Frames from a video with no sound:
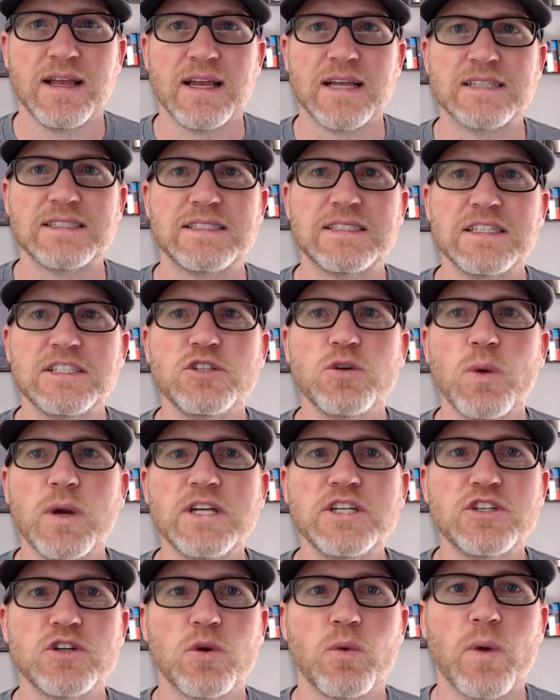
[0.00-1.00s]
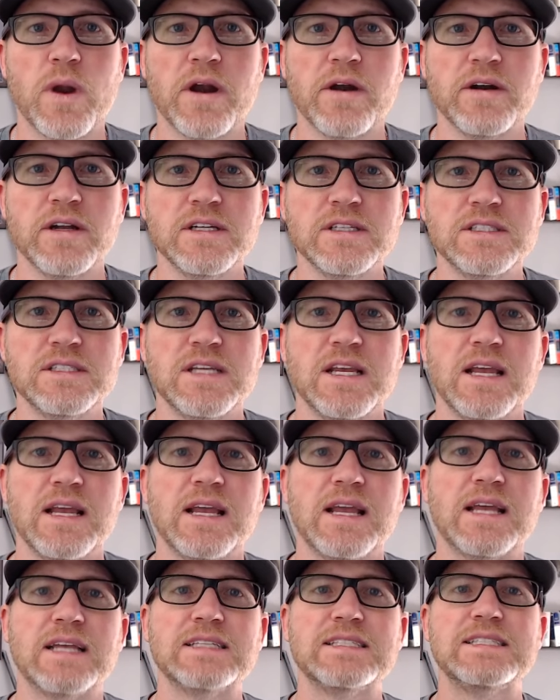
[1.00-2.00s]
And situational awareness
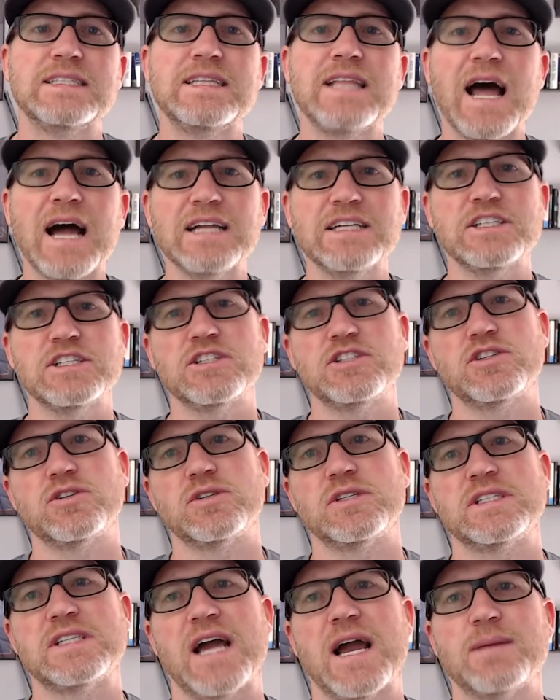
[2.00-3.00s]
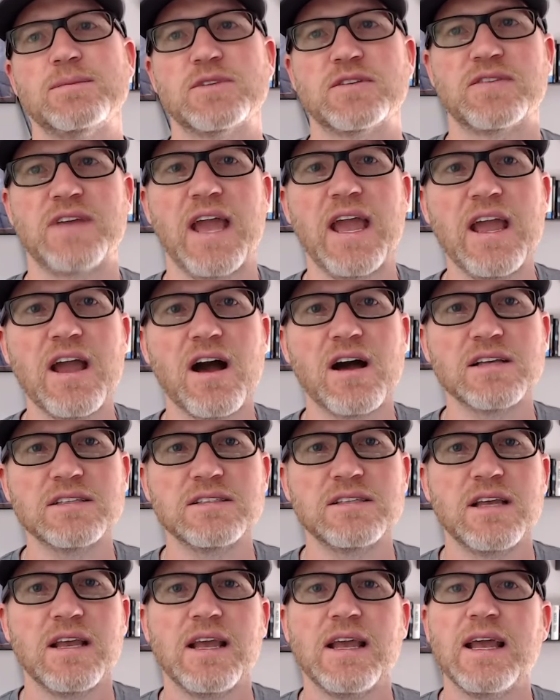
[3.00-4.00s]
is not just during times of
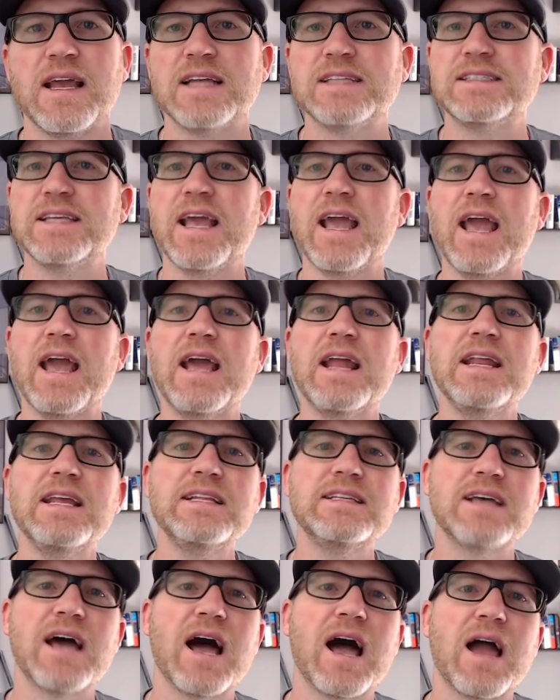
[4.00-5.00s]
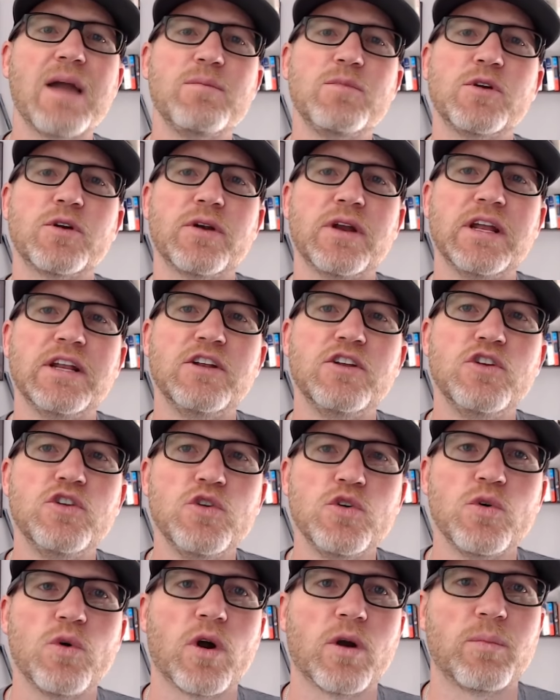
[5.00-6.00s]
chaos, it's any time you're in
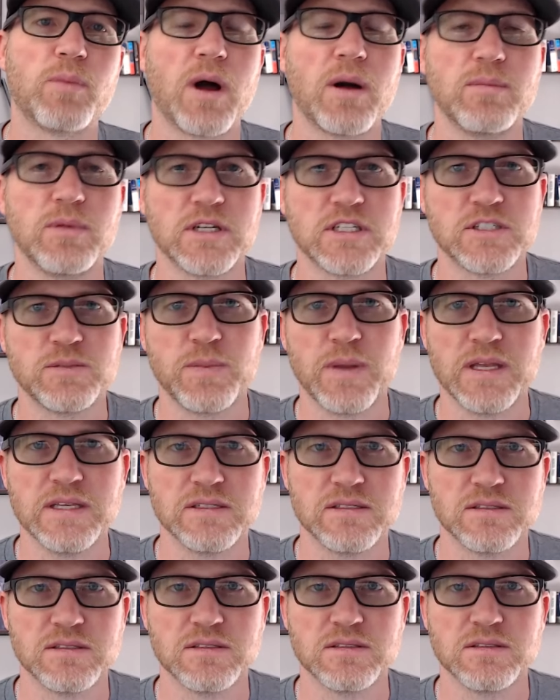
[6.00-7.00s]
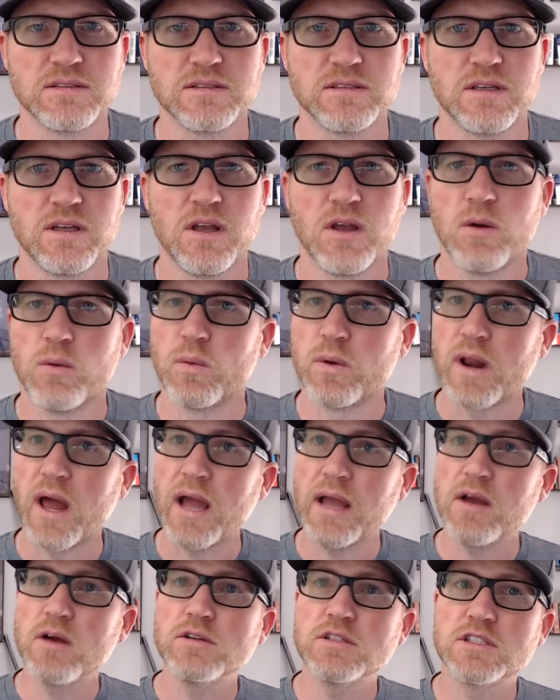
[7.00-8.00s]
new or public spaces. When
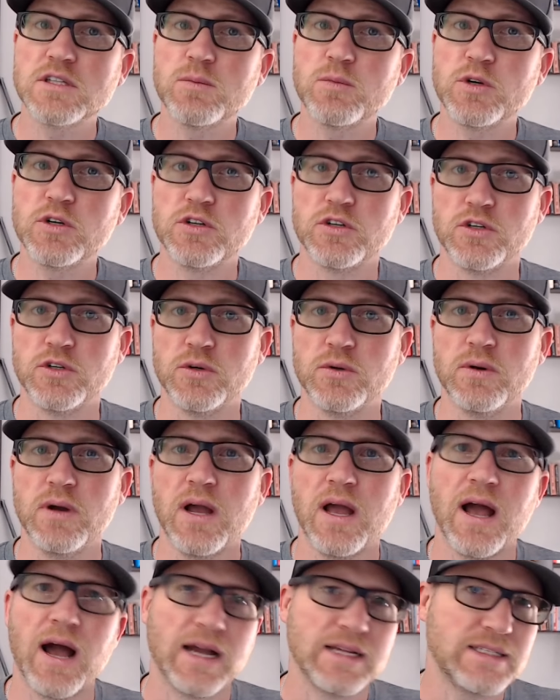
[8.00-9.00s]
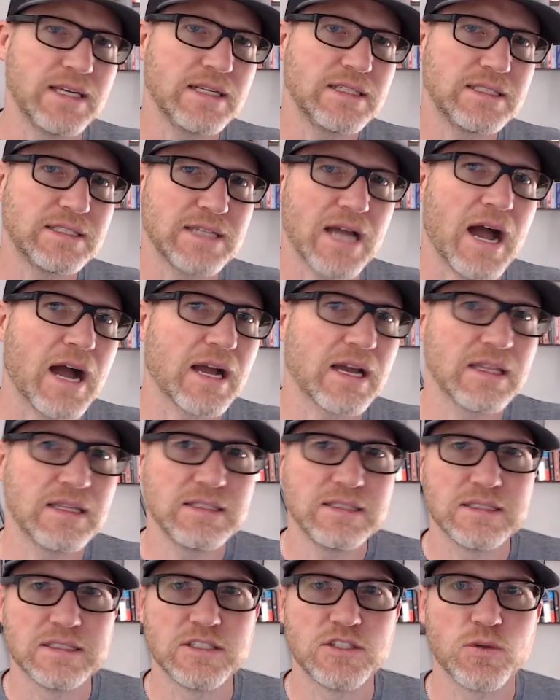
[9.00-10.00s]
I go somewhere new, I take stock of the
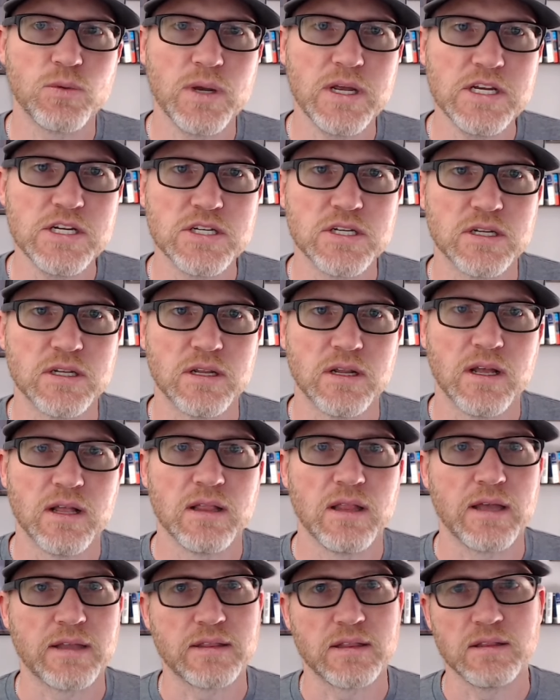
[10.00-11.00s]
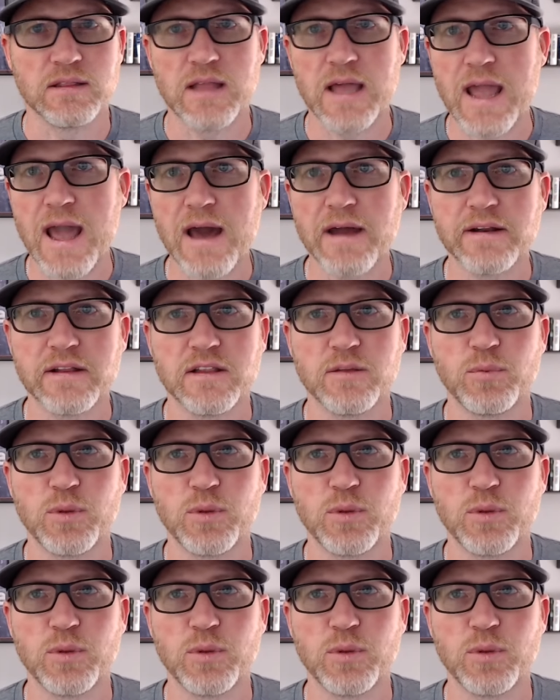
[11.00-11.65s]
situation, like the layout of the